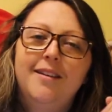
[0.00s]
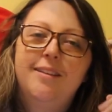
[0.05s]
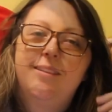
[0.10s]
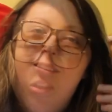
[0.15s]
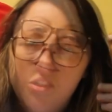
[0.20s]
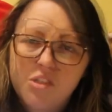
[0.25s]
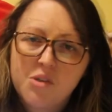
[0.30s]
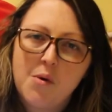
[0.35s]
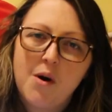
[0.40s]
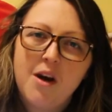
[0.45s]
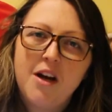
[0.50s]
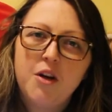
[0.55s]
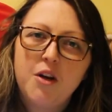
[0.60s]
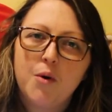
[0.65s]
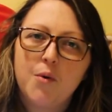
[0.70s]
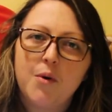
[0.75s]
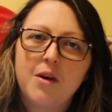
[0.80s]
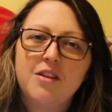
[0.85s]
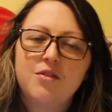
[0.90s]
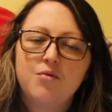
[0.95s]
So I
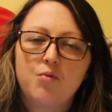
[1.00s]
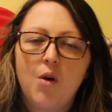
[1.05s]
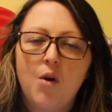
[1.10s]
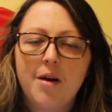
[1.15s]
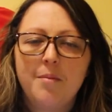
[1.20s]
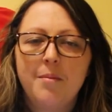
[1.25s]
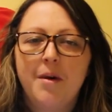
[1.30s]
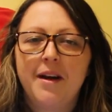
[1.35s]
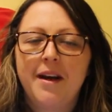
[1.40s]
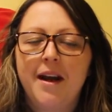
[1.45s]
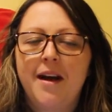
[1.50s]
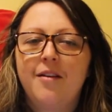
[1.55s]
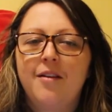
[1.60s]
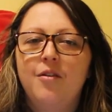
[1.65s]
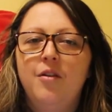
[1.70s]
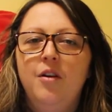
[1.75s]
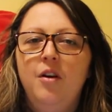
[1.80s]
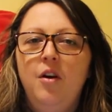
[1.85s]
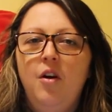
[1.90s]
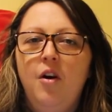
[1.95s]
always write mine
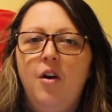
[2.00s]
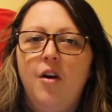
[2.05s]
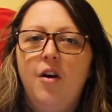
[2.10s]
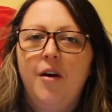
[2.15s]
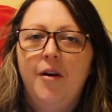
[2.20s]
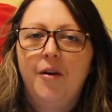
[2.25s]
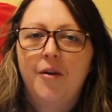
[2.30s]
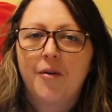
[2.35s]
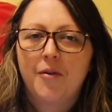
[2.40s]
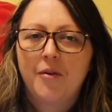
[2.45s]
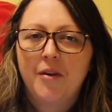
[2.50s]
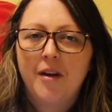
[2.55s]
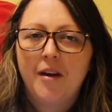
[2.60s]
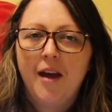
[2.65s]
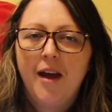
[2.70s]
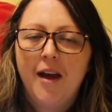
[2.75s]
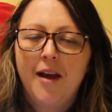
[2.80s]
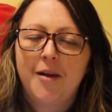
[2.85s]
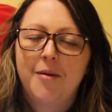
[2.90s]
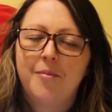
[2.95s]
out on
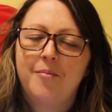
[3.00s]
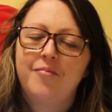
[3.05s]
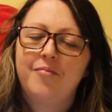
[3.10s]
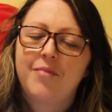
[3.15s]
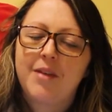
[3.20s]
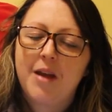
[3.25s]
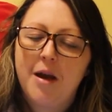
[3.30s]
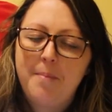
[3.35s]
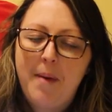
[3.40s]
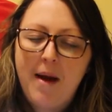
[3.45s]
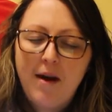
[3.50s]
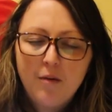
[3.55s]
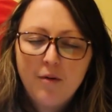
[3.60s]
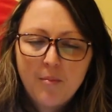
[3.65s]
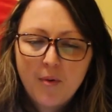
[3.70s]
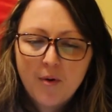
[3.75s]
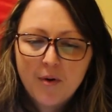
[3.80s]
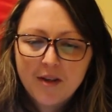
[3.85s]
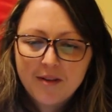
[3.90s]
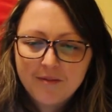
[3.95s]
a
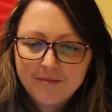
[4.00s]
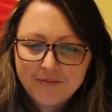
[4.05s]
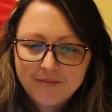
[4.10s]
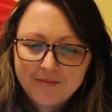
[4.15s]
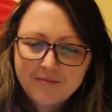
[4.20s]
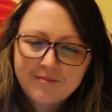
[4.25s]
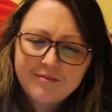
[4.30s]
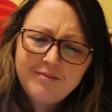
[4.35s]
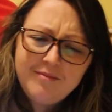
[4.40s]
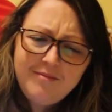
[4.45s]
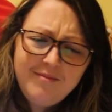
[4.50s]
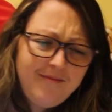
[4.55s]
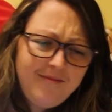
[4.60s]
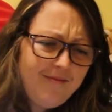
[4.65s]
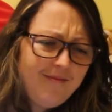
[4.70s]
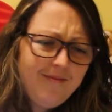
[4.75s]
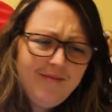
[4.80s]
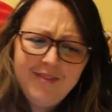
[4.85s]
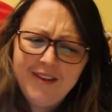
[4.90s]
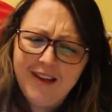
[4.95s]
PowerPoint
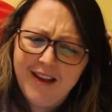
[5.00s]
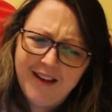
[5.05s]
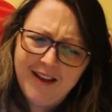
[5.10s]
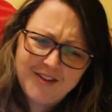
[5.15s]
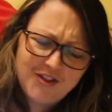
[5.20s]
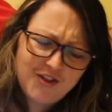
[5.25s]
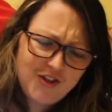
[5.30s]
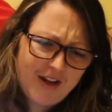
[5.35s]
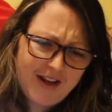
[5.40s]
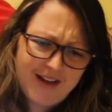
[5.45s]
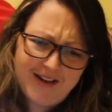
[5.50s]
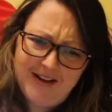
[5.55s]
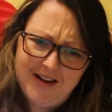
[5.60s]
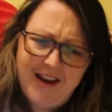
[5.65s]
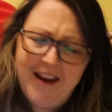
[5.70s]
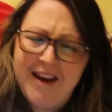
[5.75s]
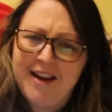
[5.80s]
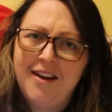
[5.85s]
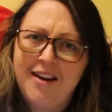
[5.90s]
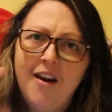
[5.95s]
and
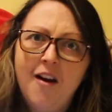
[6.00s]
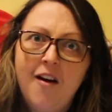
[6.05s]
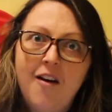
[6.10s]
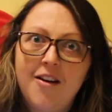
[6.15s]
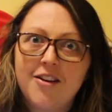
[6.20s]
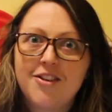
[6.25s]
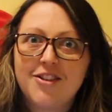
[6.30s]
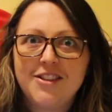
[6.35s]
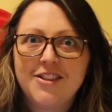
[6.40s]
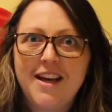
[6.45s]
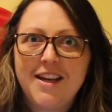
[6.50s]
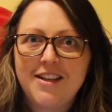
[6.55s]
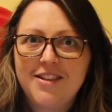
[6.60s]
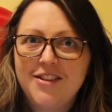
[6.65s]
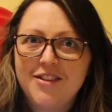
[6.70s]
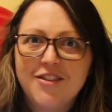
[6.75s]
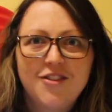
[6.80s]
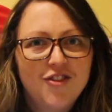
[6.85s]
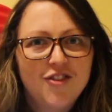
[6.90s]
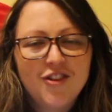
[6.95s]
in large
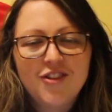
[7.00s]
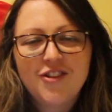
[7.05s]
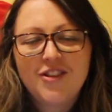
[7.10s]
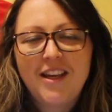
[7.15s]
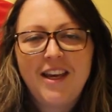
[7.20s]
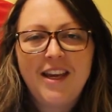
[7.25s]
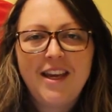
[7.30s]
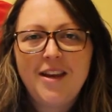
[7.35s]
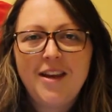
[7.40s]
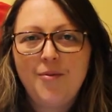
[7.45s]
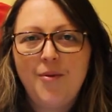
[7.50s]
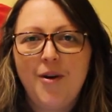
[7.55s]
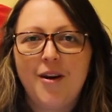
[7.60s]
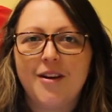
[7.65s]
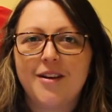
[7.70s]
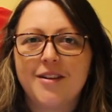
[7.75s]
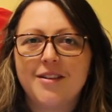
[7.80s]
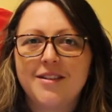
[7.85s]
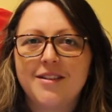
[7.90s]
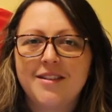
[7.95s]
letters, just
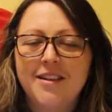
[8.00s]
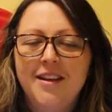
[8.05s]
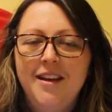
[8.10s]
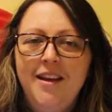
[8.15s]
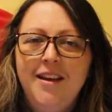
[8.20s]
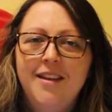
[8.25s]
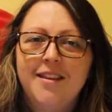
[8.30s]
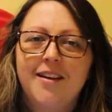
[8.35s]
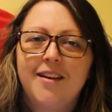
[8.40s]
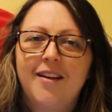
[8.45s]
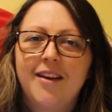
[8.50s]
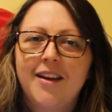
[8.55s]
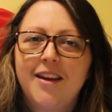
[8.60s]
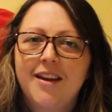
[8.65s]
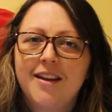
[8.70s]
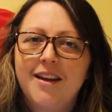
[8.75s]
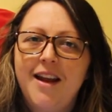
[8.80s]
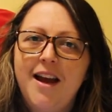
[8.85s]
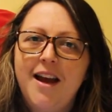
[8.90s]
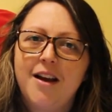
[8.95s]
keywords that I
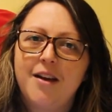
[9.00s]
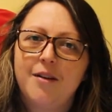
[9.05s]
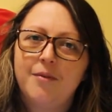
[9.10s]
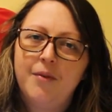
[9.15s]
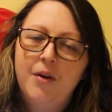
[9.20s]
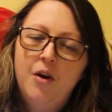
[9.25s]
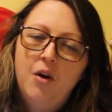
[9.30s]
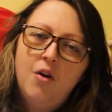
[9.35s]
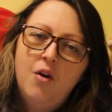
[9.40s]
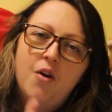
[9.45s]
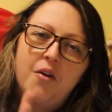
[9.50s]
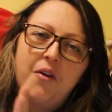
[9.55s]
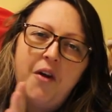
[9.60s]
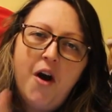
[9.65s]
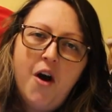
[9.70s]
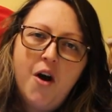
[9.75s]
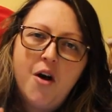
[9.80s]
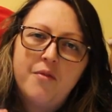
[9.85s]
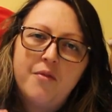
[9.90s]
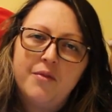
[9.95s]
can have on
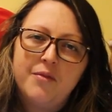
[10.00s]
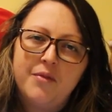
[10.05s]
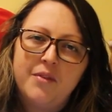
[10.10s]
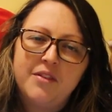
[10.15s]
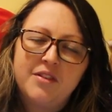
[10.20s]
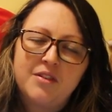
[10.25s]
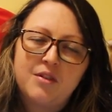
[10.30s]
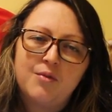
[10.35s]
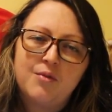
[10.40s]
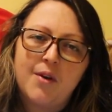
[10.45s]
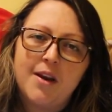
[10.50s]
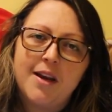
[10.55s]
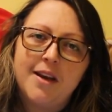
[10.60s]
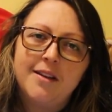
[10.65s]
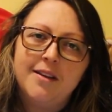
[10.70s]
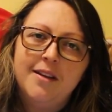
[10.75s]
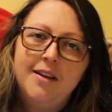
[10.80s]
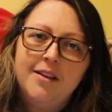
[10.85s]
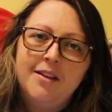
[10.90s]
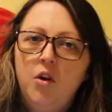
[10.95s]
half of the
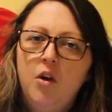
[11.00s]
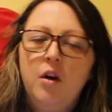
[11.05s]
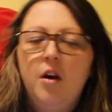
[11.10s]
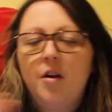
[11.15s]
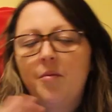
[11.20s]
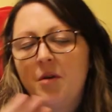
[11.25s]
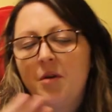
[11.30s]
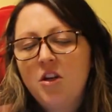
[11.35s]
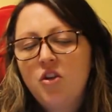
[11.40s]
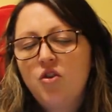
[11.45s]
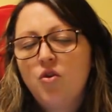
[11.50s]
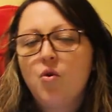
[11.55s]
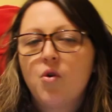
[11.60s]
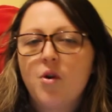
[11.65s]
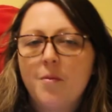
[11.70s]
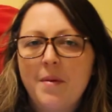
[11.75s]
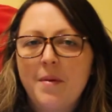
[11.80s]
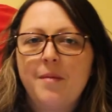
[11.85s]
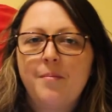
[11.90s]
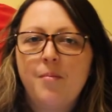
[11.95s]
screen. I'm going to talk
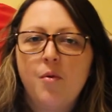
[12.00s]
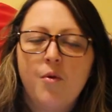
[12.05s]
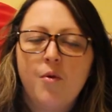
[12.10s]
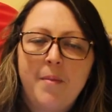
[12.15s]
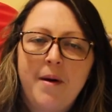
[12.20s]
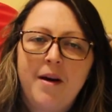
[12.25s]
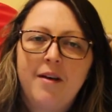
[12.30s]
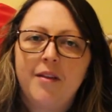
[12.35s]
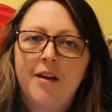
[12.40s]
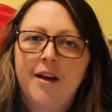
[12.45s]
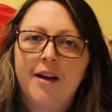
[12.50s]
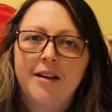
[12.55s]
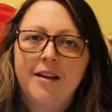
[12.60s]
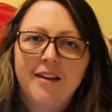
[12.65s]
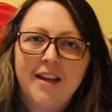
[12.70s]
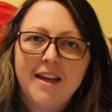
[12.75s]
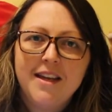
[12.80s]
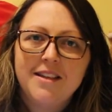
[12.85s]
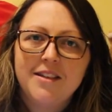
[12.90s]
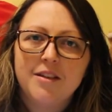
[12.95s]
a bit more about that
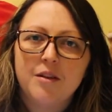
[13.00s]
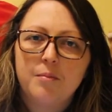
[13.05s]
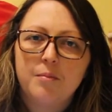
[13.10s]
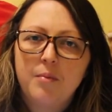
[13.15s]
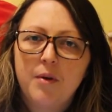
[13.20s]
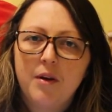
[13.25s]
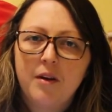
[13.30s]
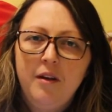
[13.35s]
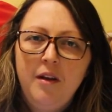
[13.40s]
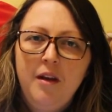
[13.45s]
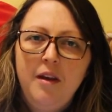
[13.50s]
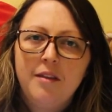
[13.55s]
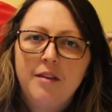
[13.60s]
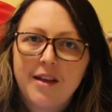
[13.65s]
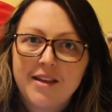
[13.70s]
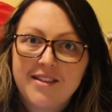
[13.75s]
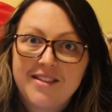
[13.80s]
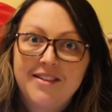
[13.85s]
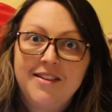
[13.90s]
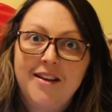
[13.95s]
later, but
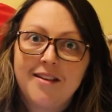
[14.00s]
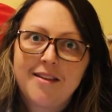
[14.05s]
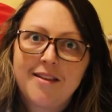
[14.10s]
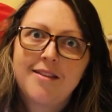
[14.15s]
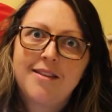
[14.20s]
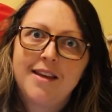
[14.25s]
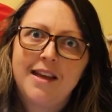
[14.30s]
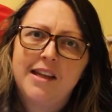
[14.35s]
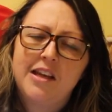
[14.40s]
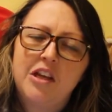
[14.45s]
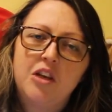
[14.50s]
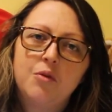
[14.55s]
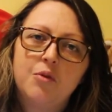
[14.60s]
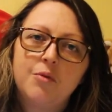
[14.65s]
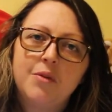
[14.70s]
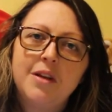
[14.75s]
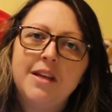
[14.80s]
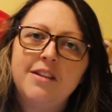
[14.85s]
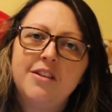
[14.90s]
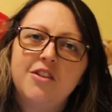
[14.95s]
that's another thing that you will
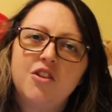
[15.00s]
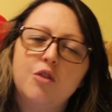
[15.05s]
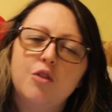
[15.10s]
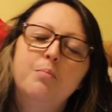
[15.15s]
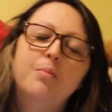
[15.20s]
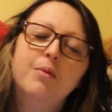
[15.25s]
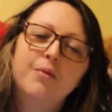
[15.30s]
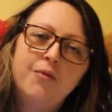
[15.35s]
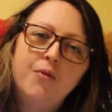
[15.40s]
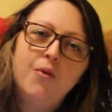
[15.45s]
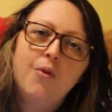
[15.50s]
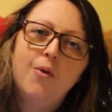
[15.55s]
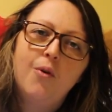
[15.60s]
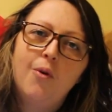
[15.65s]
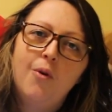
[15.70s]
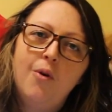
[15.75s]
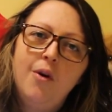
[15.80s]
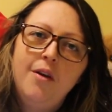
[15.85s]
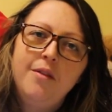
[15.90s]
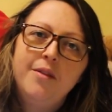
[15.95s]
need to do
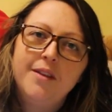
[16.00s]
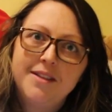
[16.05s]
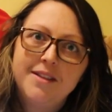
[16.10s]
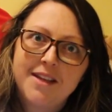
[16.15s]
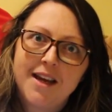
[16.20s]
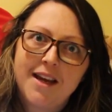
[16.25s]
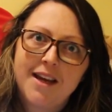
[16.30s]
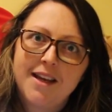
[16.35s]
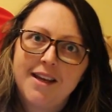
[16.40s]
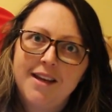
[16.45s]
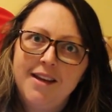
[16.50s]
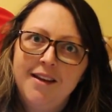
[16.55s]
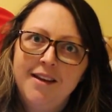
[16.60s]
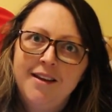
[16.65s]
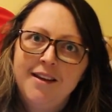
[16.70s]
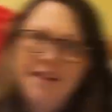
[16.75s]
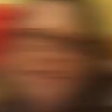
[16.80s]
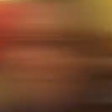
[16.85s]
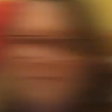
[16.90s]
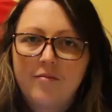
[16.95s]
before the day.
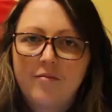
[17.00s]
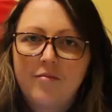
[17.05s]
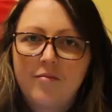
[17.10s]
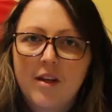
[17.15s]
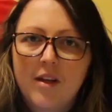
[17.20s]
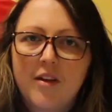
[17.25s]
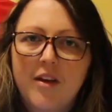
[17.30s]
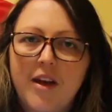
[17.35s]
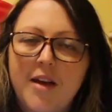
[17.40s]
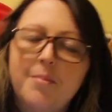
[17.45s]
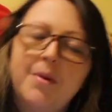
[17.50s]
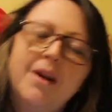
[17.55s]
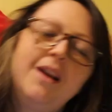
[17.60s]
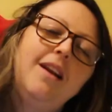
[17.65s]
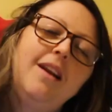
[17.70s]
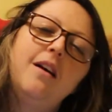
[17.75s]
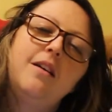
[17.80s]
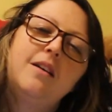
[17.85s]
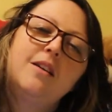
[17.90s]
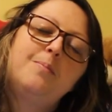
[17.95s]
Okay, my
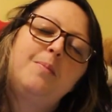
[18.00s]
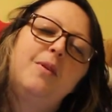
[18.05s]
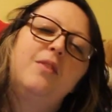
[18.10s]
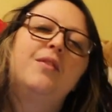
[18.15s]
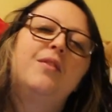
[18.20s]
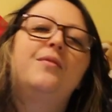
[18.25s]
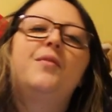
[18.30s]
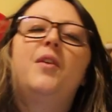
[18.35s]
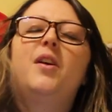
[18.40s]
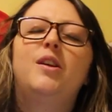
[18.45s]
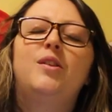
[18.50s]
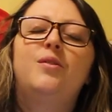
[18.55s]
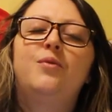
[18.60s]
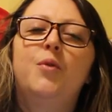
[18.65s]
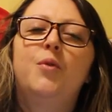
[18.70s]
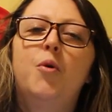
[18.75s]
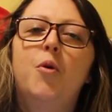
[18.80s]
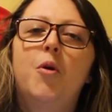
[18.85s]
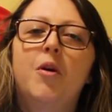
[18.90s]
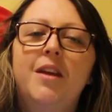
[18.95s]
last bit of advice
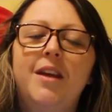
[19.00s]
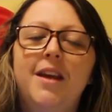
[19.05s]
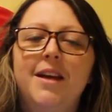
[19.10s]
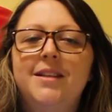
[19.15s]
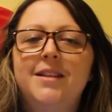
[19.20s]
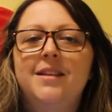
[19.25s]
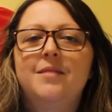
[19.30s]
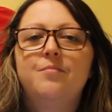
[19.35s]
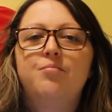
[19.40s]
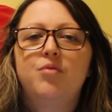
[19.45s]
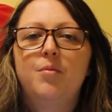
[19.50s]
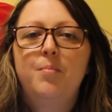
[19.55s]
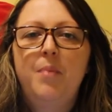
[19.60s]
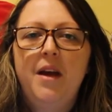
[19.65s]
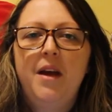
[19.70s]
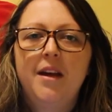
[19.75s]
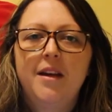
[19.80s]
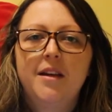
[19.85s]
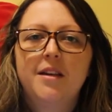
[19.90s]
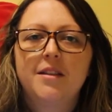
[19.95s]
for getting
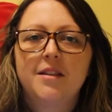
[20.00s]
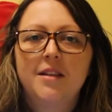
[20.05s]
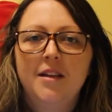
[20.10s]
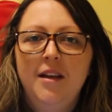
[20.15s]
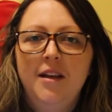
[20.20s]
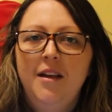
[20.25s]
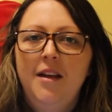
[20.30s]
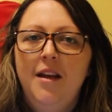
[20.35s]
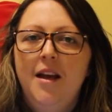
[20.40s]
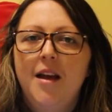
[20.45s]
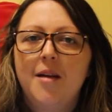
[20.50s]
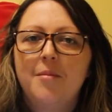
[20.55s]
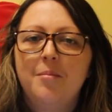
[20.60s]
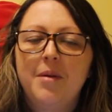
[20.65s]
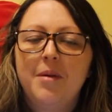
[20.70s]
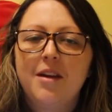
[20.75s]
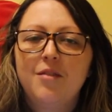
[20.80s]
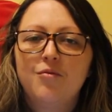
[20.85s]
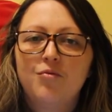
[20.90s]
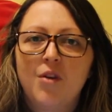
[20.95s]
prepared and
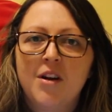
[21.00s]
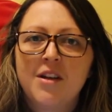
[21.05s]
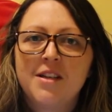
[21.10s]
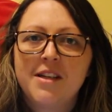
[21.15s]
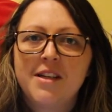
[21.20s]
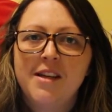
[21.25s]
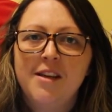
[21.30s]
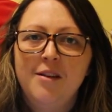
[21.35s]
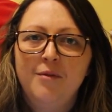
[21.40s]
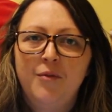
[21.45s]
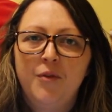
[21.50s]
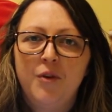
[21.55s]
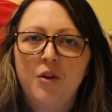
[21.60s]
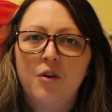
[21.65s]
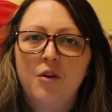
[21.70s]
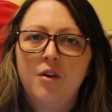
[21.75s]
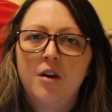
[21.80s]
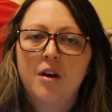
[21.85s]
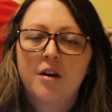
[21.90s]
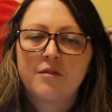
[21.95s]
being ready for
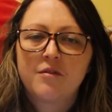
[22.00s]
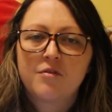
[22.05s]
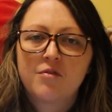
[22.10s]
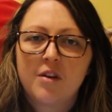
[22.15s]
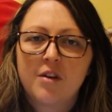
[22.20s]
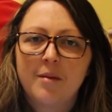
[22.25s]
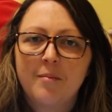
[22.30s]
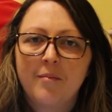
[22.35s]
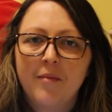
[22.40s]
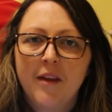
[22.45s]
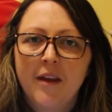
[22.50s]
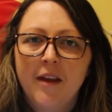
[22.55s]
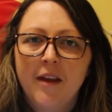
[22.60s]
your live stream